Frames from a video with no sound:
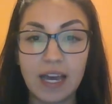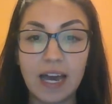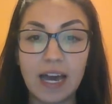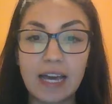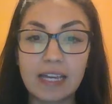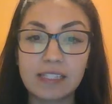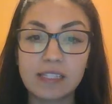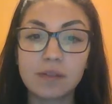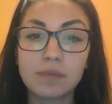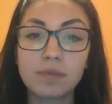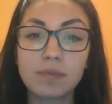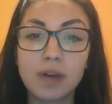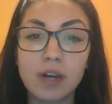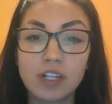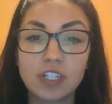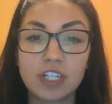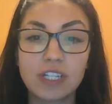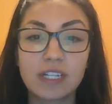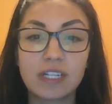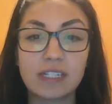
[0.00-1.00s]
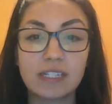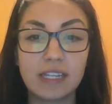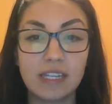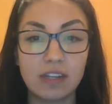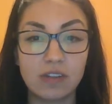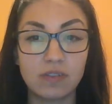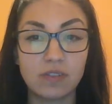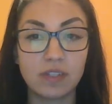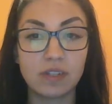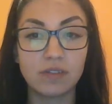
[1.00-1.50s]
As the project
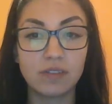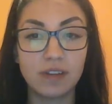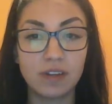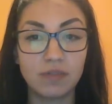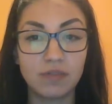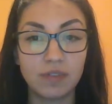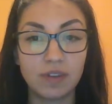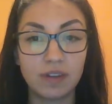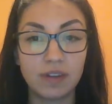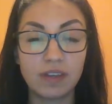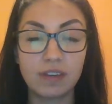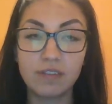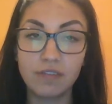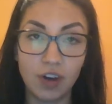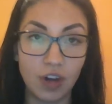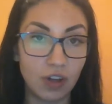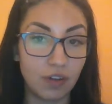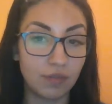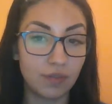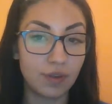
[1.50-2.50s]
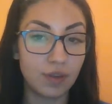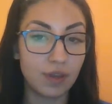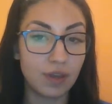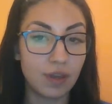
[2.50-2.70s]
continues to evolve,